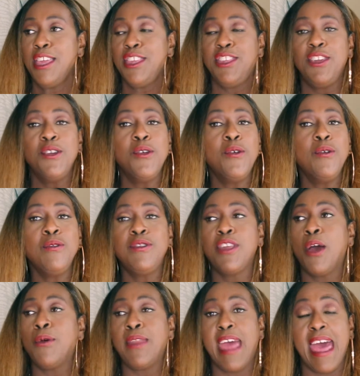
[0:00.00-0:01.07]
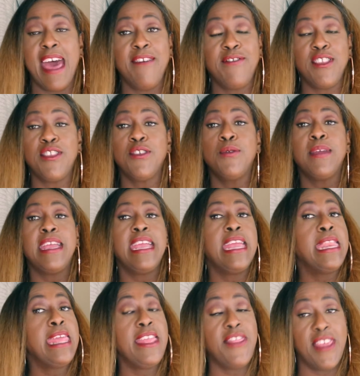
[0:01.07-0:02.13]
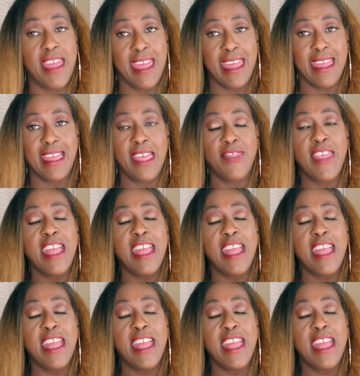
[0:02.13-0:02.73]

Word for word: You don't have to do anything